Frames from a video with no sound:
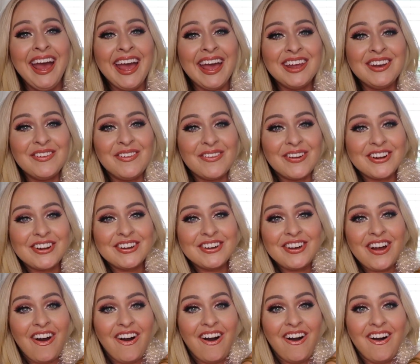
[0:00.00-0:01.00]
and
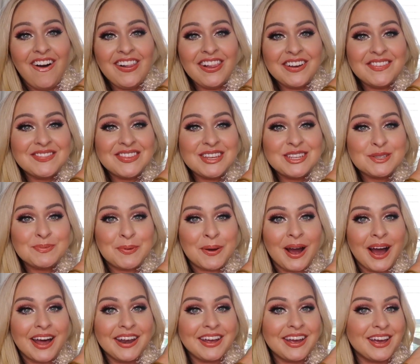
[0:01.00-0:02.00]
ordered all of these
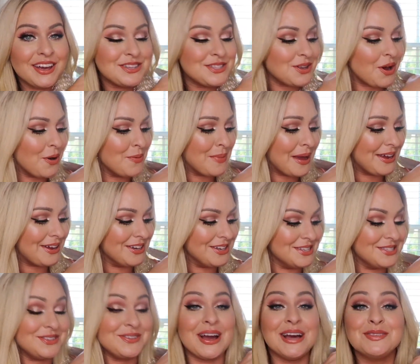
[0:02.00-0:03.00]
products. Oh my
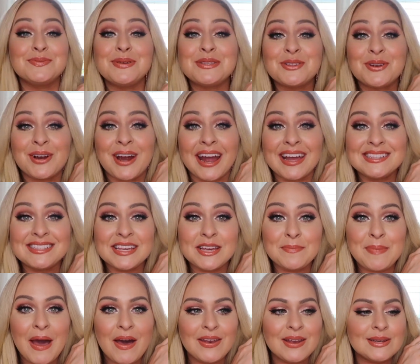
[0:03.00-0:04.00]
goodness, you guys. What's crazy
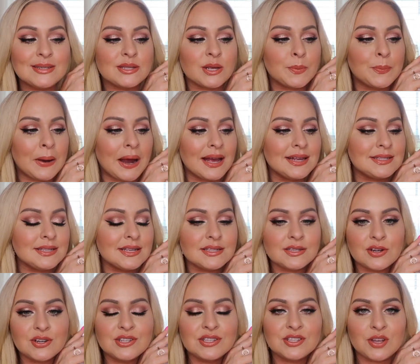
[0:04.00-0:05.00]
about it is their
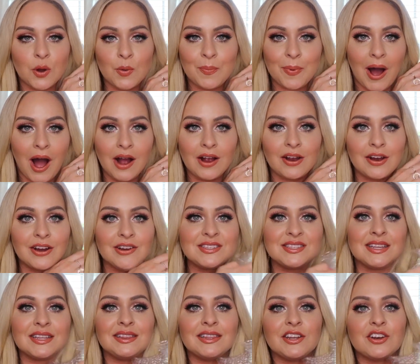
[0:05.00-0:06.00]
prices are so
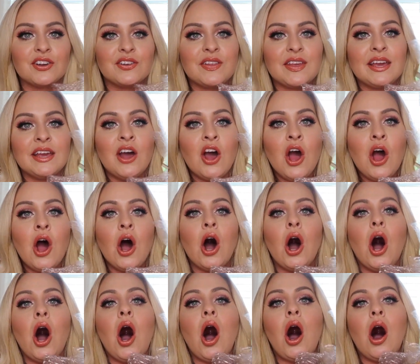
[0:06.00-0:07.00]
bonkers that literally
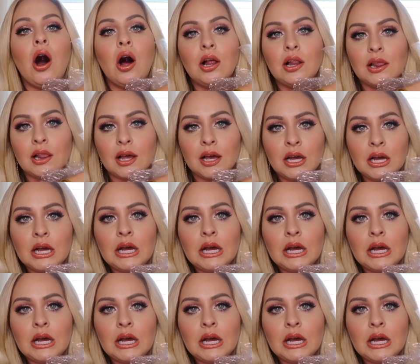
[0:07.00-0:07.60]
all